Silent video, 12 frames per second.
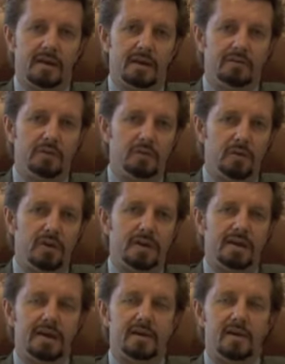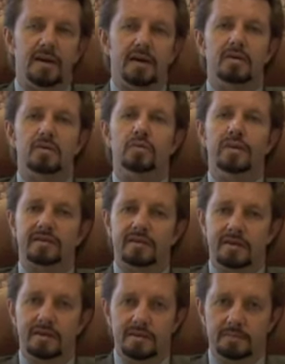If you look in our
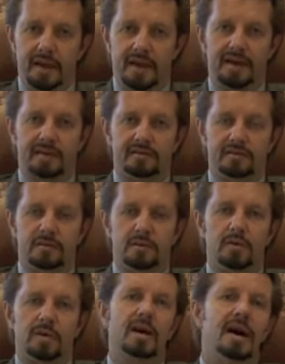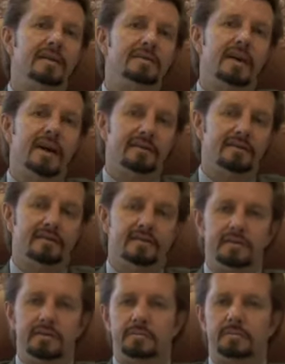recent e-blast or contact us
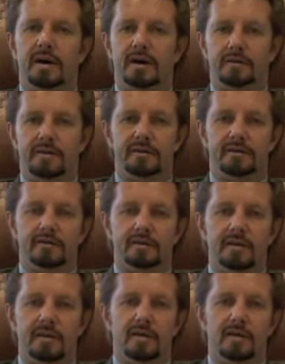here at Hippocrates,